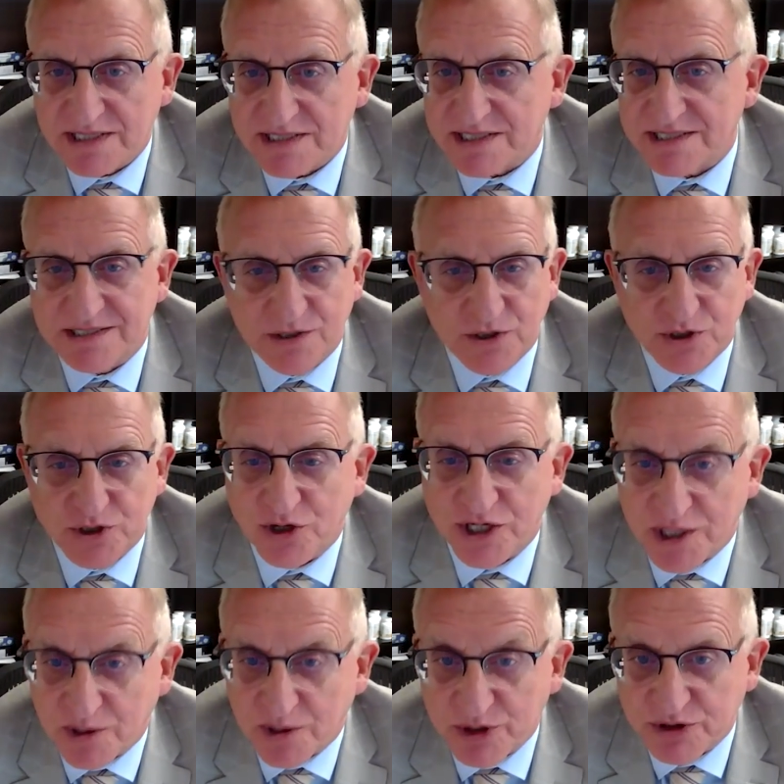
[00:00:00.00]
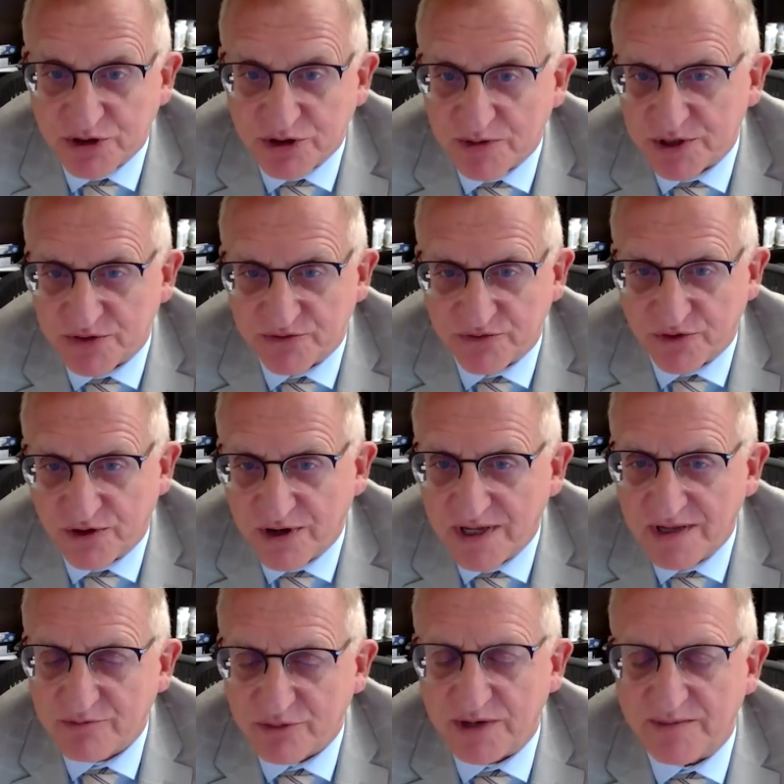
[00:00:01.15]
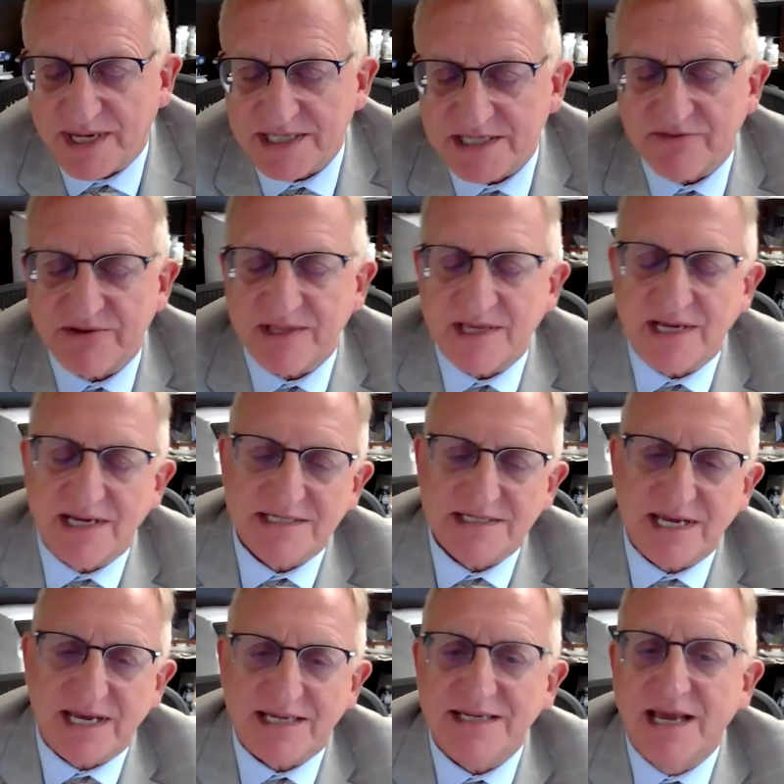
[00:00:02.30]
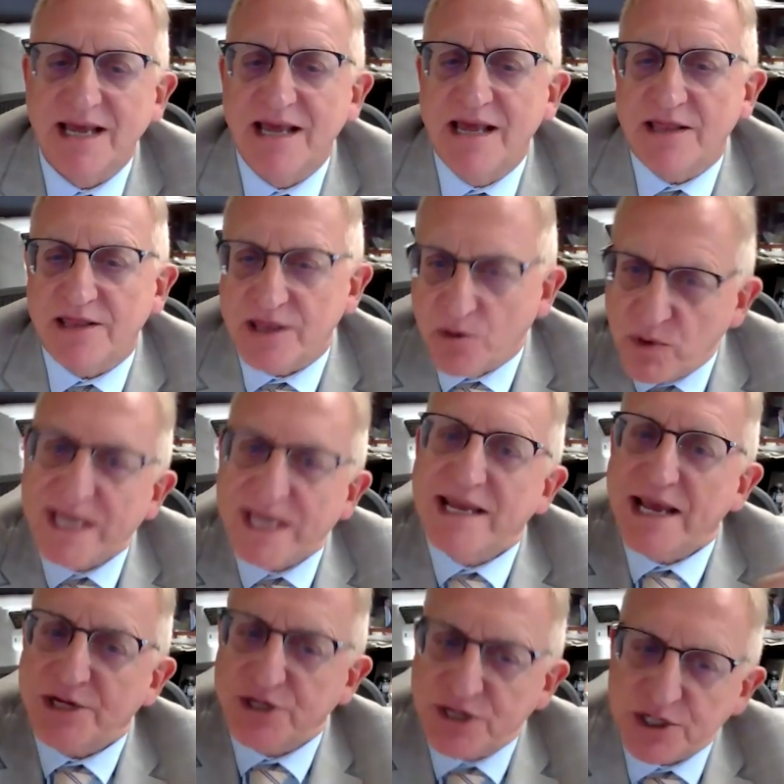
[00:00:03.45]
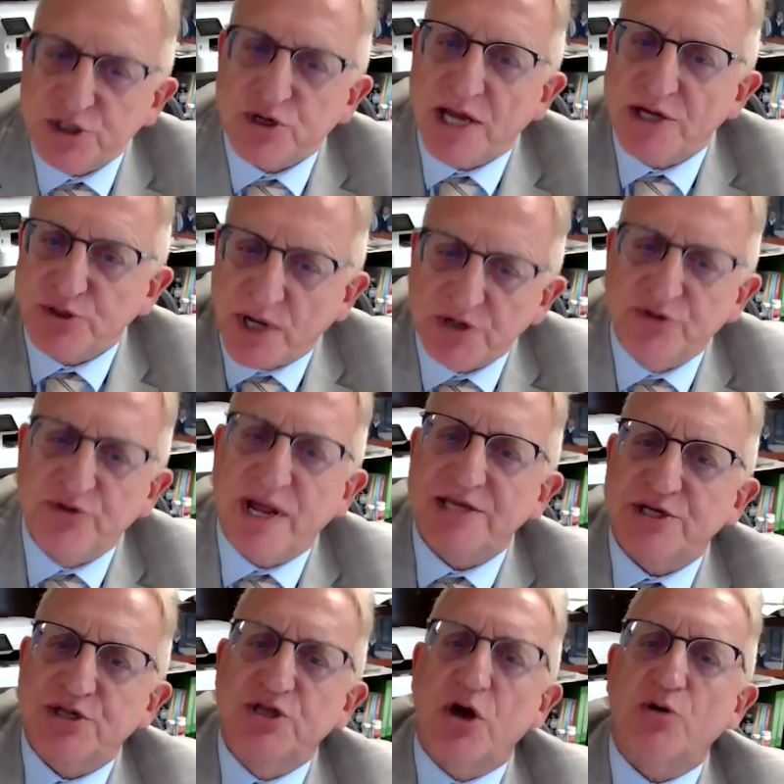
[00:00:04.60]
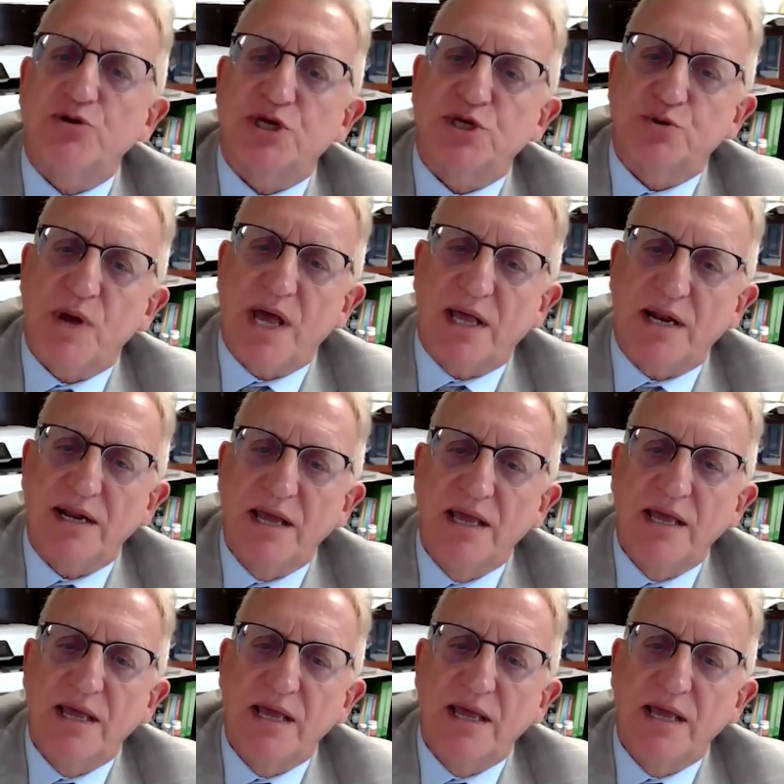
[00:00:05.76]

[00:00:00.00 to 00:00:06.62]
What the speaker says: since you don't need a prescription for pretty much everything I said, then we can actually try to address those as well.